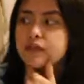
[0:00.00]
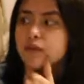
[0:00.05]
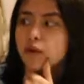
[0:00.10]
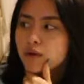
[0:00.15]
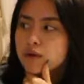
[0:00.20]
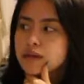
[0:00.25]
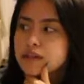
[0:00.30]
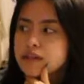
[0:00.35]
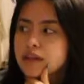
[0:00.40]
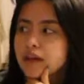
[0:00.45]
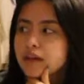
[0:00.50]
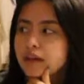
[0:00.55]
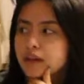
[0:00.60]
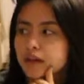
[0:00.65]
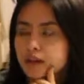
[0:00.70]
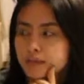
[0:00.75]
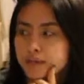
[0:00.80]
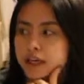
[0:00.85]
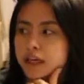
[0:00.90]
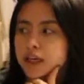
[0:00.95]
focused on the
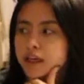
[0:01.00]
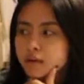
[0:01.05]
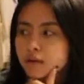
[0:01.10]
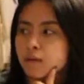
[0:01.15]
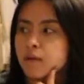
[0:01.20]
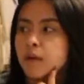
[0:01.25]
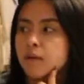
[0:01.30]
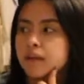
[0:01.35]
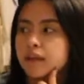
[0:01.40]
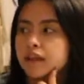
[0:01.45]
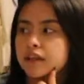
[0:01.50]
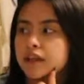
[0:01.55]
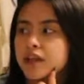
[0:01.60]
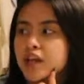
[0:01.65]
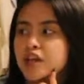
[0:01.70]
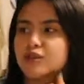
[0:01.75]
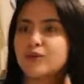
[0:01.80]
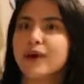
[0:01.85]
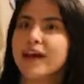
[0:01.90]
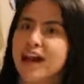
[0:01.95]
Dominican Republic.
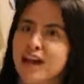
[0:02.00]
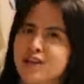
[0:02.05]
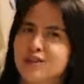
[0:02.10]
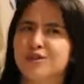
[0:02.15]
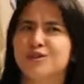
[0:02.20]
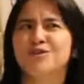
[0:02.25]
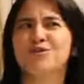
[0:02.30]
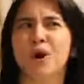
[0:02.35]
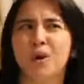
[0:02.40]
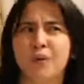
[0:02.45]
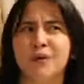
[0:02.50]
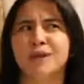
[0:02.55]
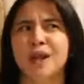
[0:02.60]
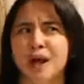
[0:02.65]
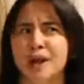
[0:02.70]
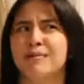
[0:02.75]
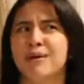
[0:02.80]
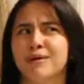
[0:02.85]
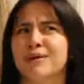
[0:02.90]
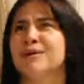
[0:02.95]
So I actually know a
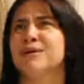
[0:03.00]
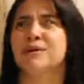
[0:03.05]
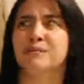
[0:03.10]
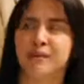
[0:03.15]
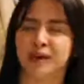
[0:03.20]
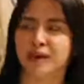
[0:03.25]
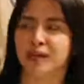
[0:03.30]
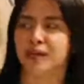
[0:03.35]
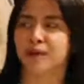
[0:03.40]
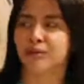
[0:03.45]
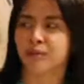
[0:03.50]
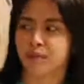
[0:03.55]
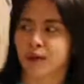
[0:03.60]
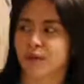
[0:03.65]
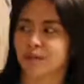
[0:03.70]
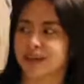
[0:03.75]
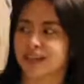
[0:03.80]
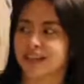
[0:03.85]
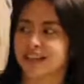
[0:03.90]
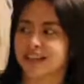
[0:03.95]
lot about the Dominican
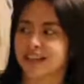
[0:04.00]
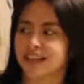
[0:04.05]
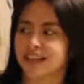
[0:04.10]
Republic.